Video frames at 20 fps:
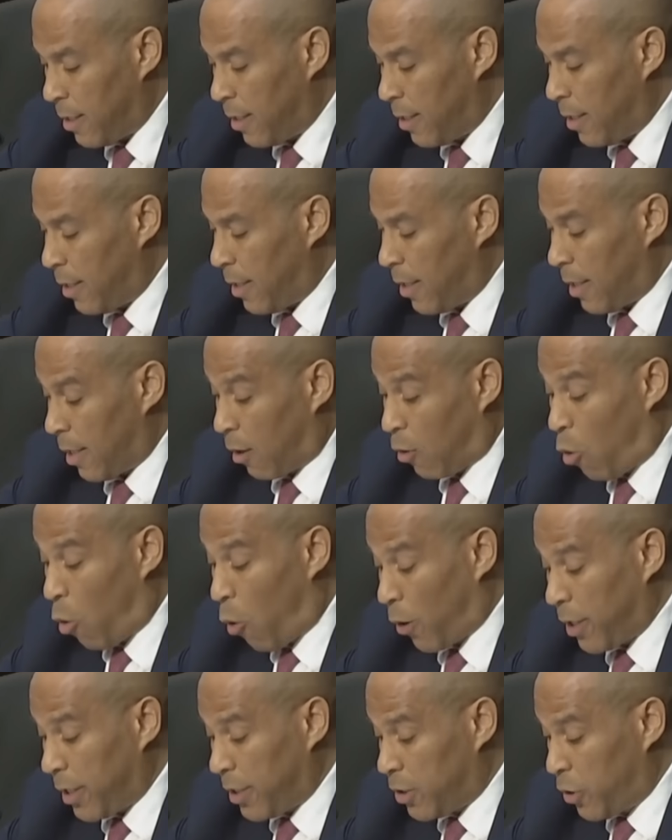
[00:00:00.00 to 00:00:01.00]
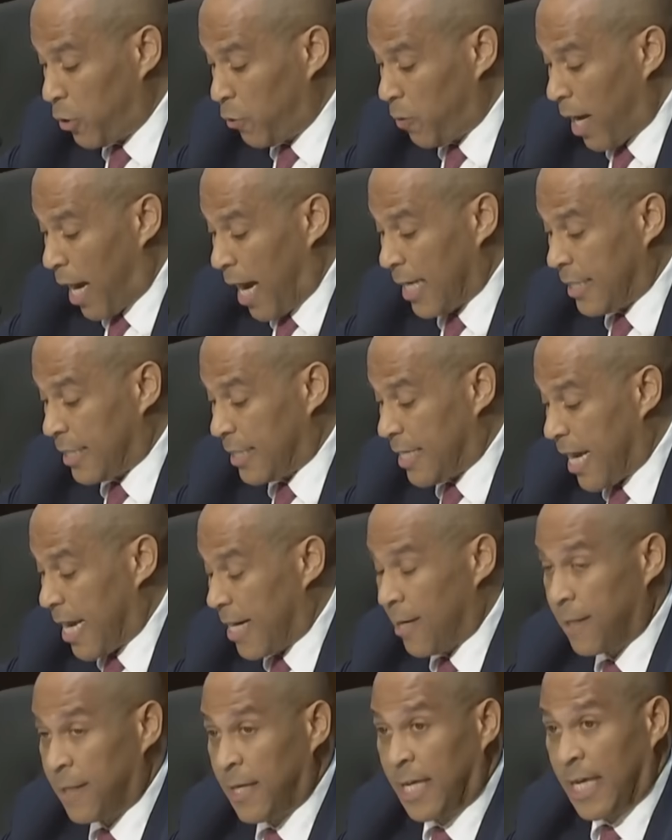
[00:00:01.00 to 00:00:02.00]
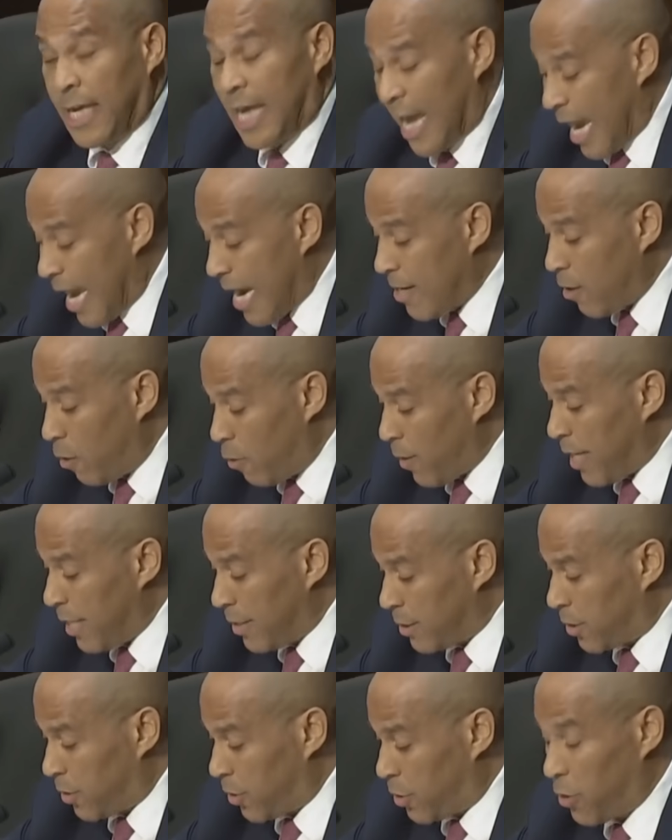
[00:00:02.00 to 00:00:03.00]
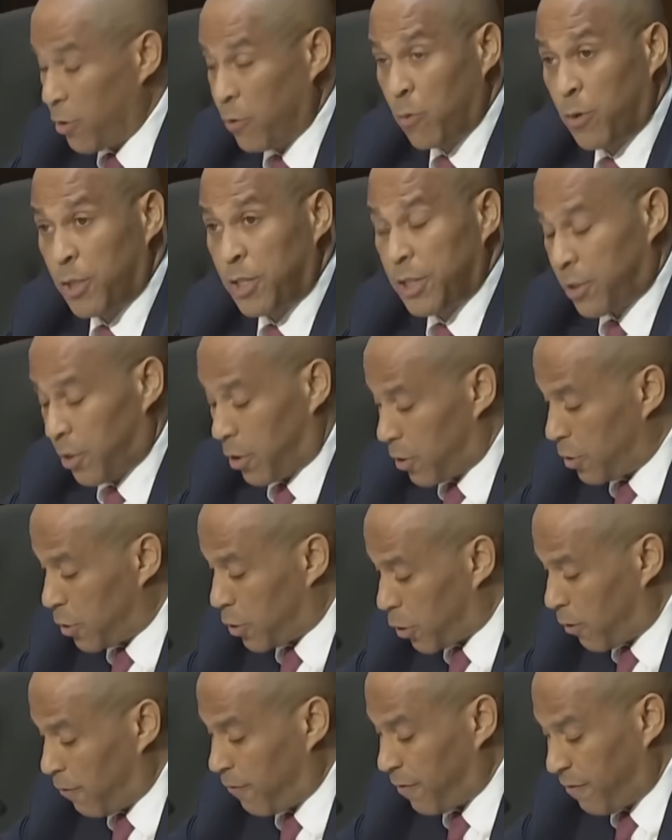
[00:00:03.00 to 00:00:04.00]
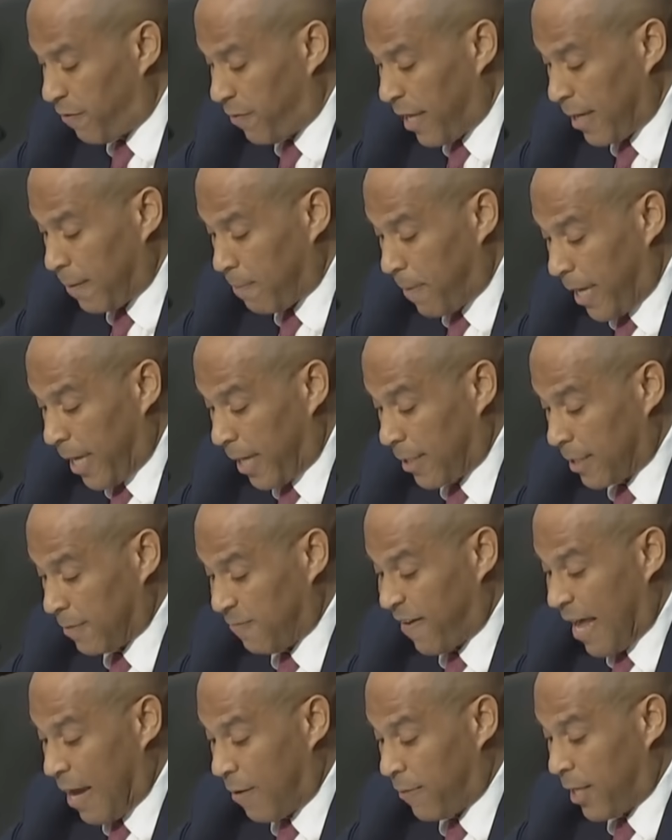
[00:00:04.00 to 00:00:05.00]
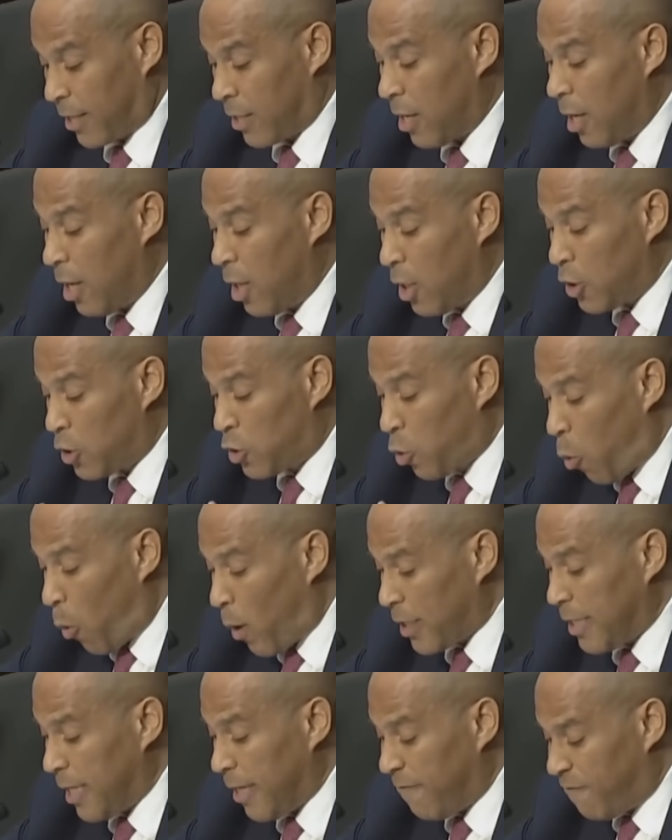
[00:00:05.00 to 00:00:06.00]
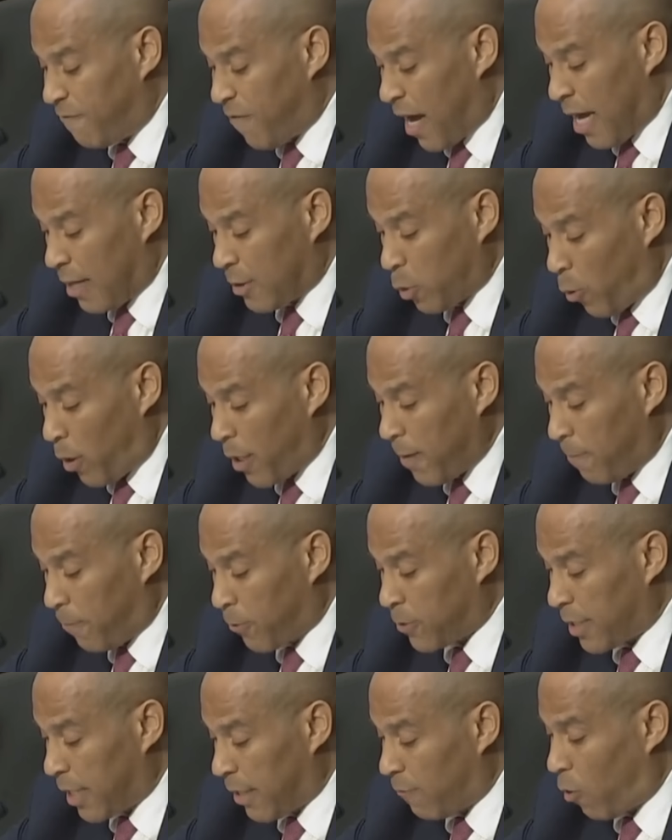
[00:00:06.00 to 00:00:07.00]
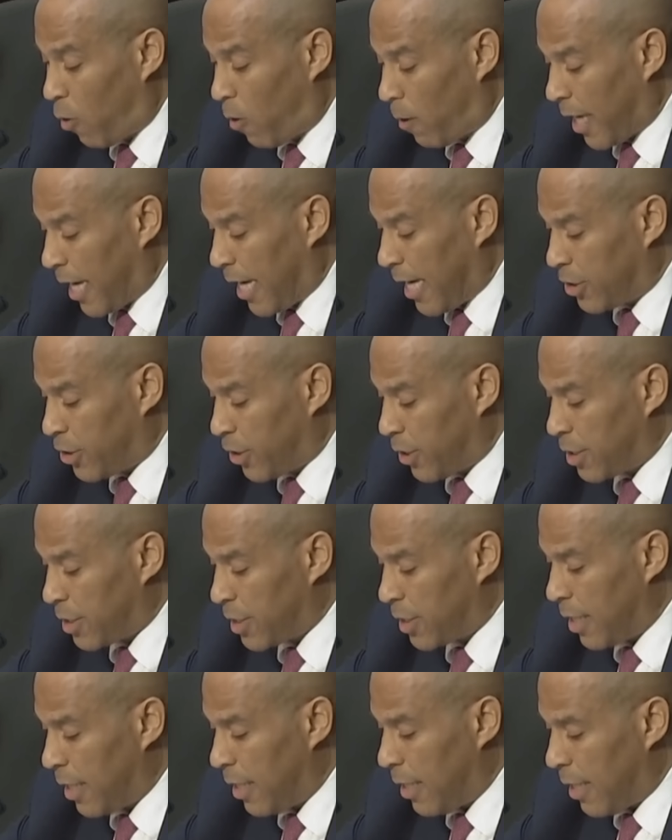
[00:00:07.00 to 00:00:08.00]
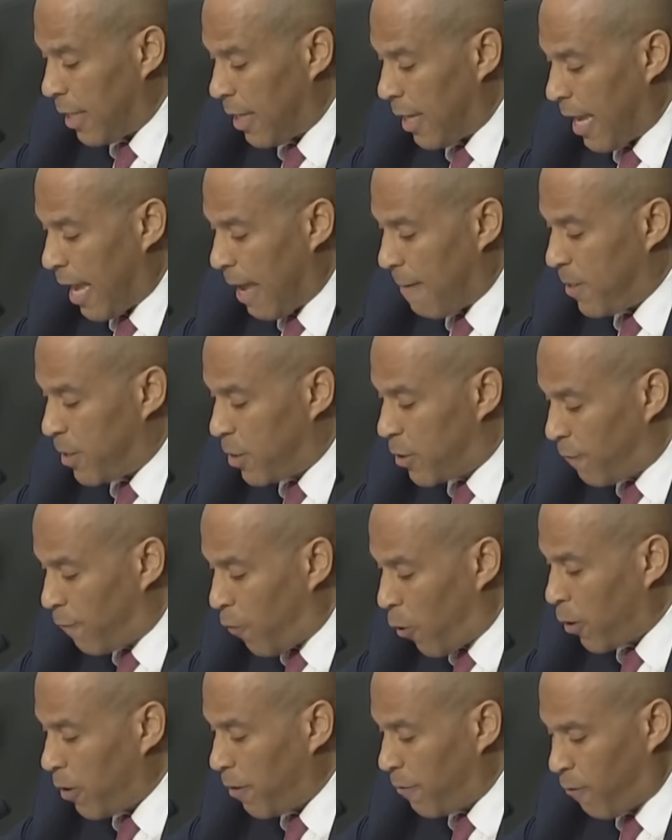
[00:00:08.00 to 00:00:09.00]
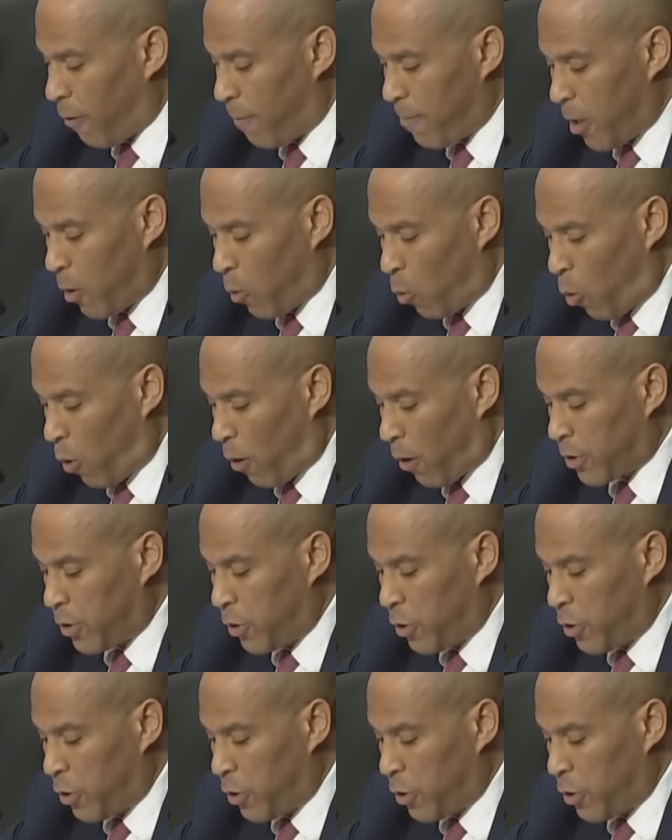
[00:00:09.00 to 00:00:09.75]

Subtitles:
According to ICE data, the Cato Institute, which is a conservative think tank, found that 20% of all agents have been diverted from their work to